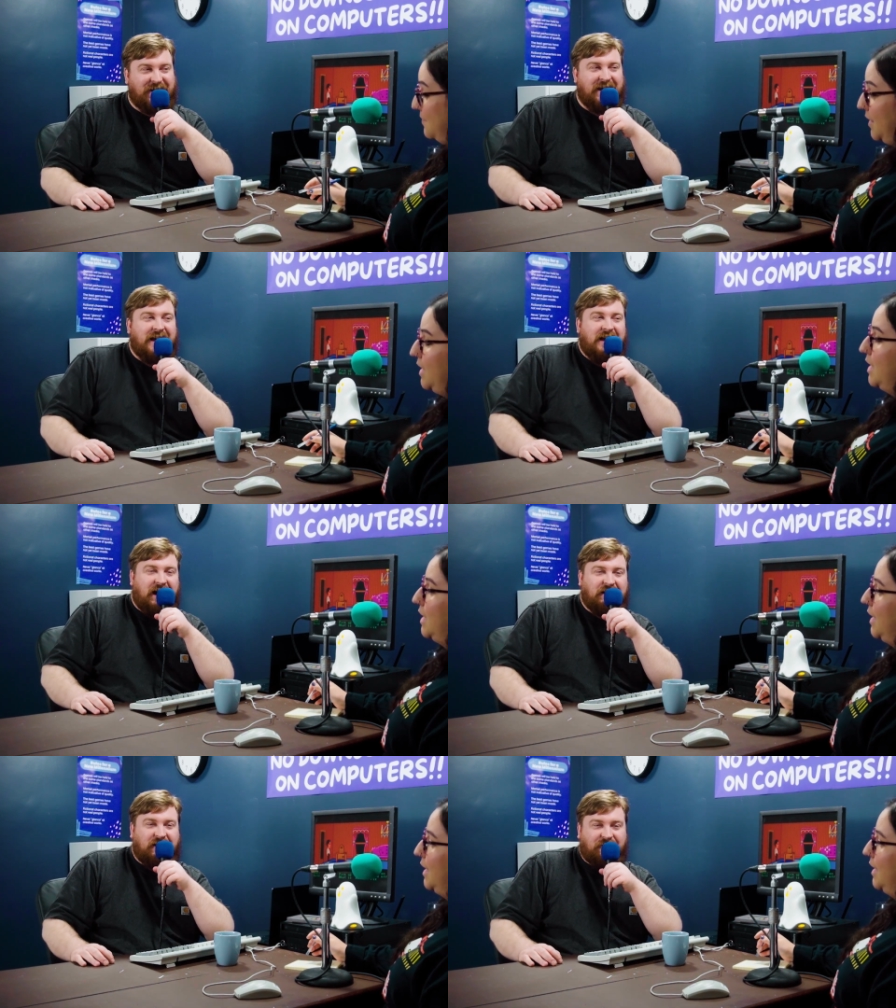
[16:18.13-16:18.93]
And
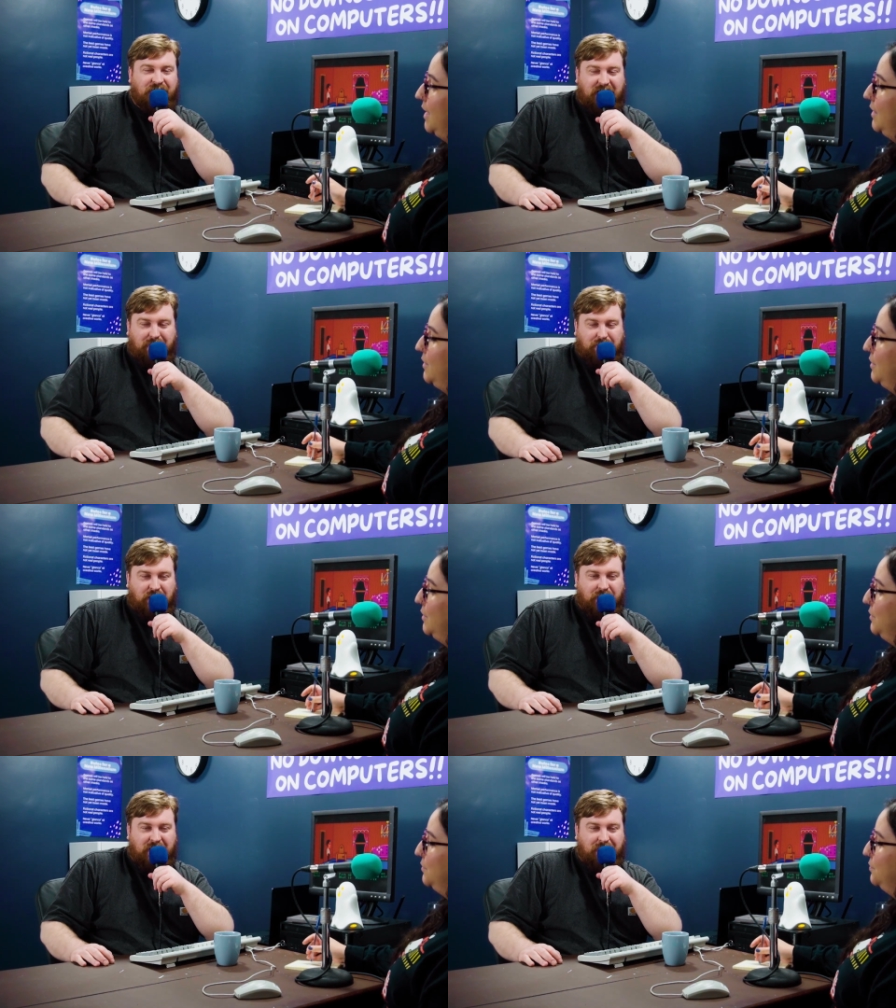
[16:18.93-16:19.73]
I love
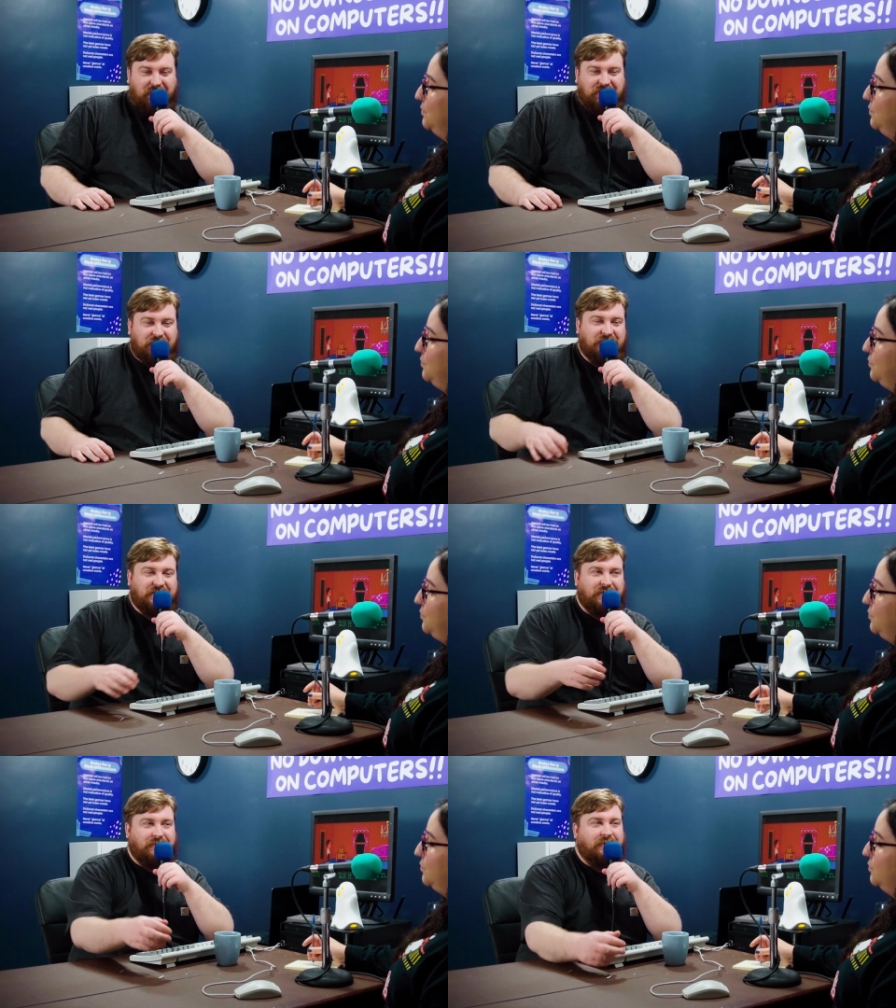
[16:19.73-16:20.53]
blowing up all
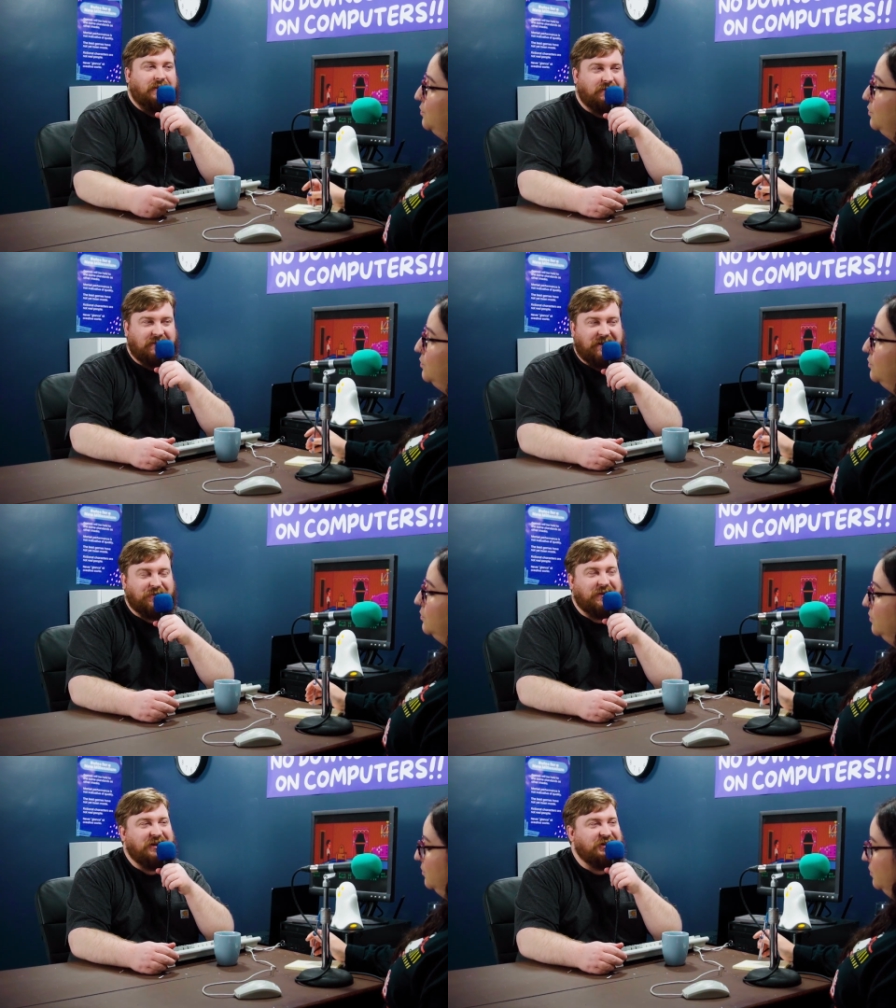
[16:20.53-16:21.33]
sorts of
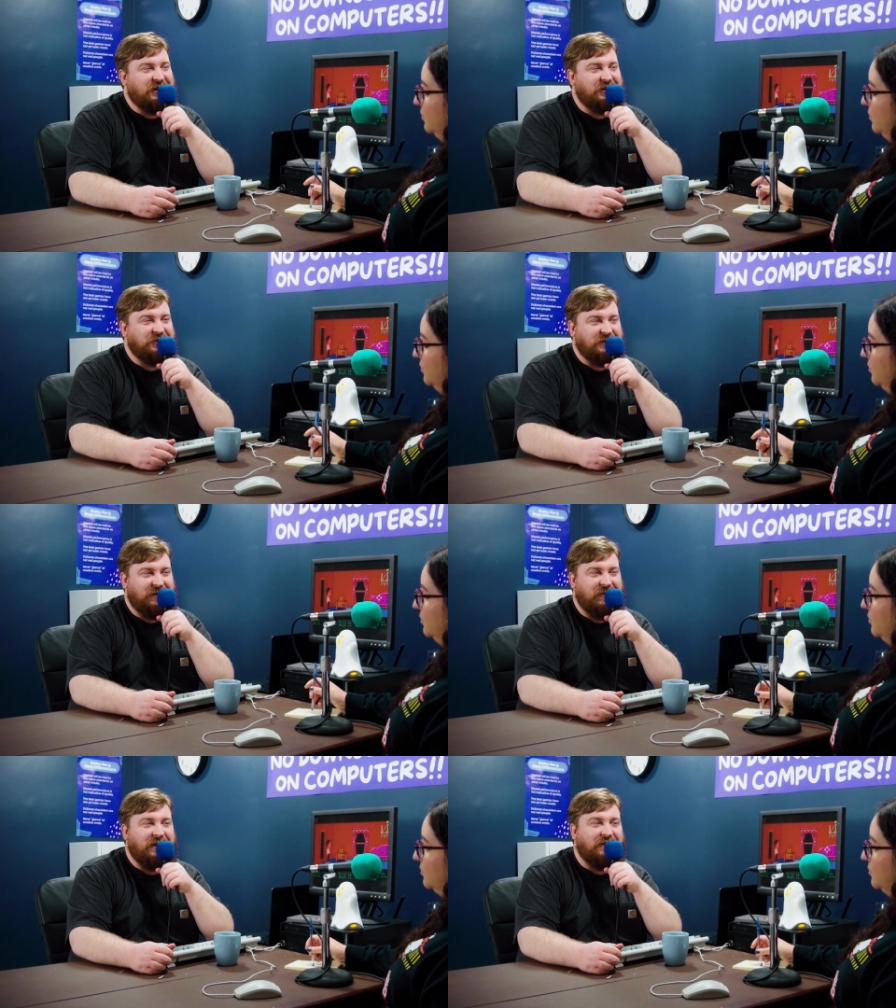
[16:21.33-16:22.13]
Central Asian countries
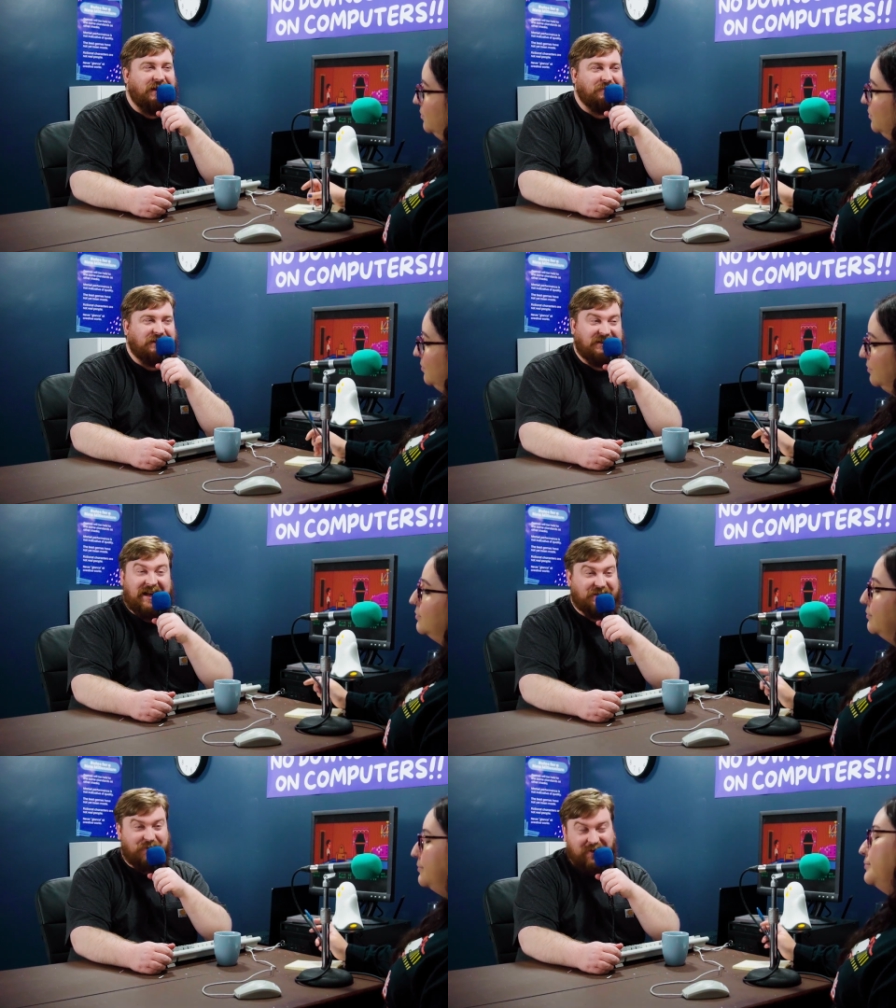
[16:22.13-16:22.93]
in video games because
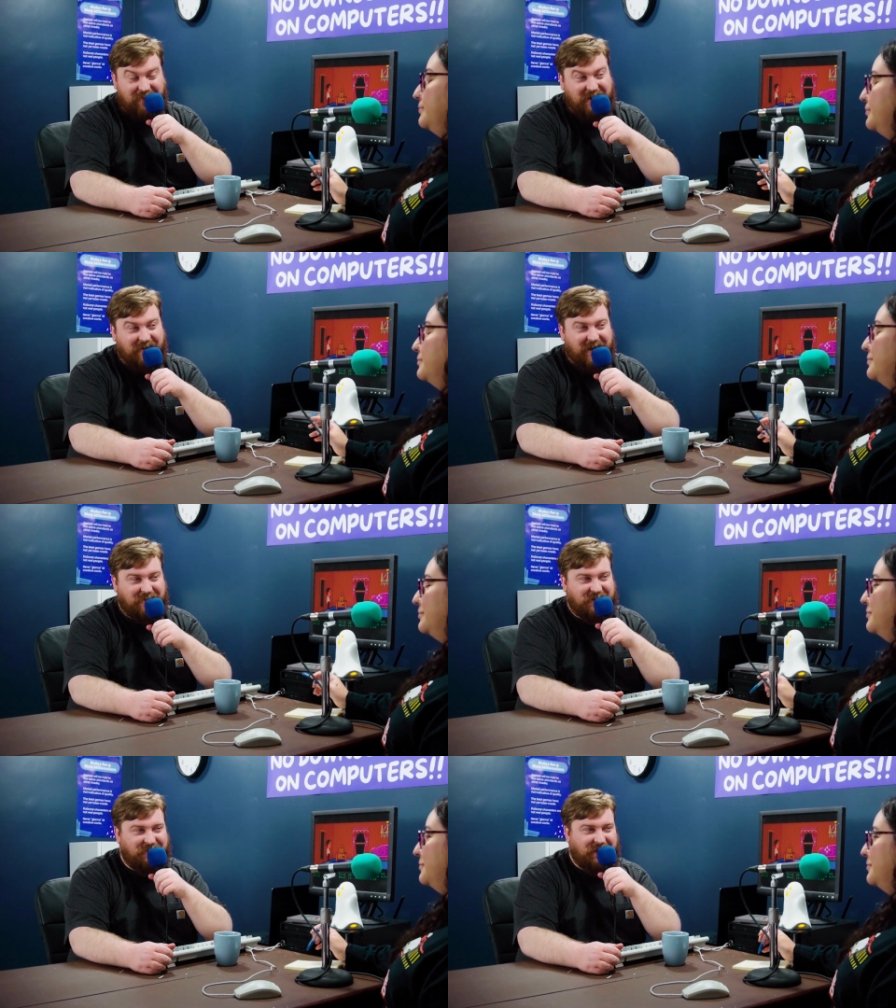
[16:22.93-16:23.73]
that's what a video
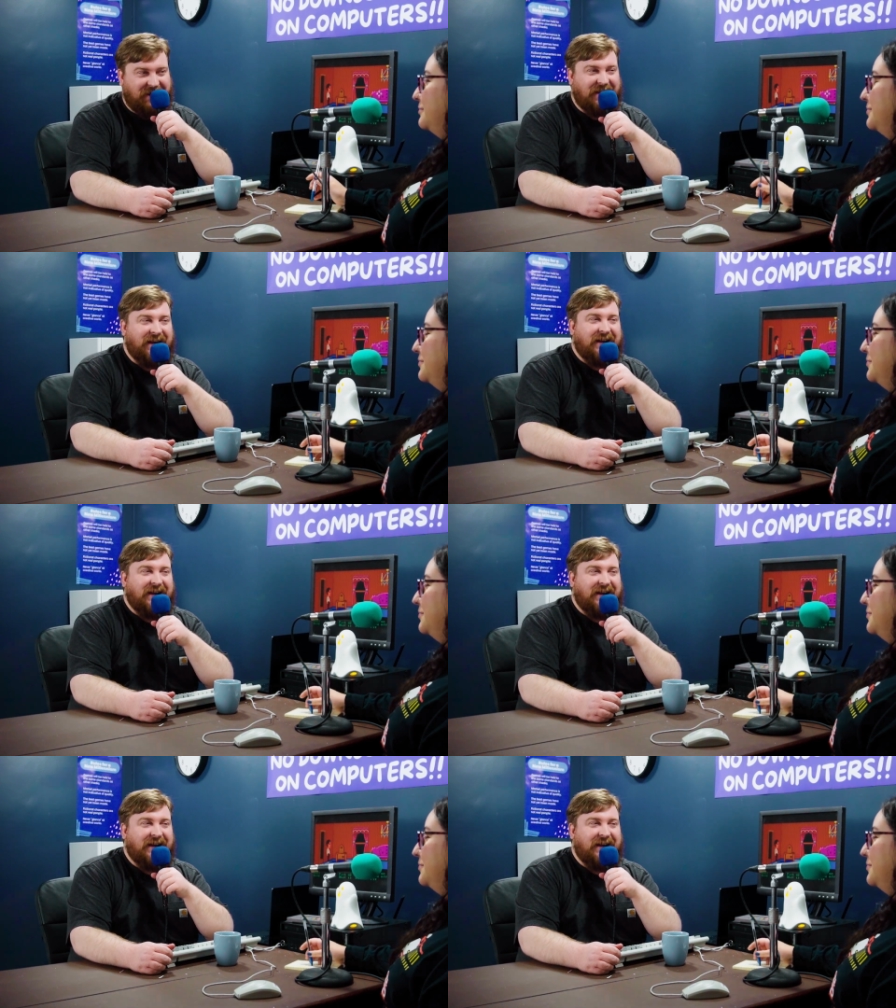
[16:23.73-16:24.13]
game should be.